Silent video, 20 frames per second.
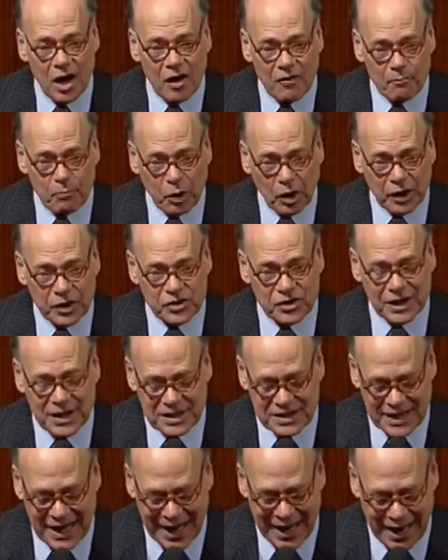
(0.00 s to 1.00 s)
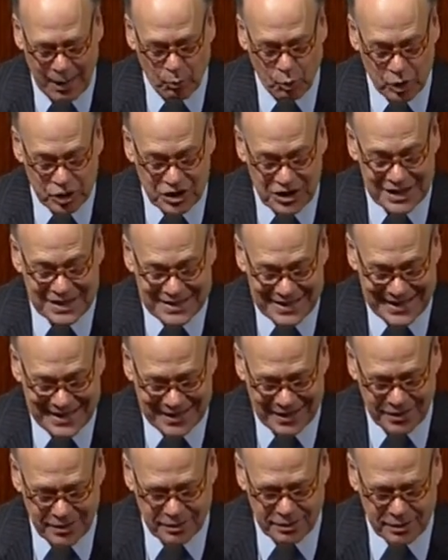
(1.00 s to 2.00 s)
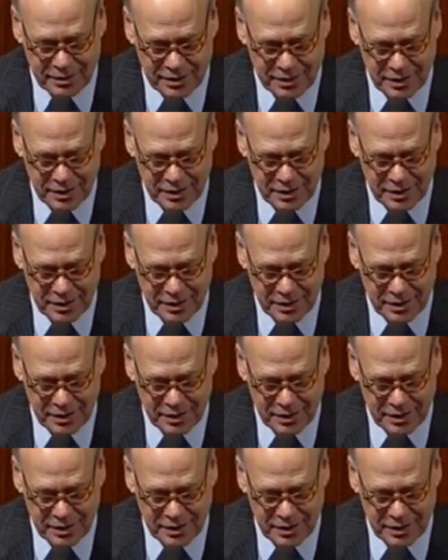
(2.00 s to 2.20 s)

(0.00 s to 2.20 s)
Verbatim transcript: of bullets at a time, which he did.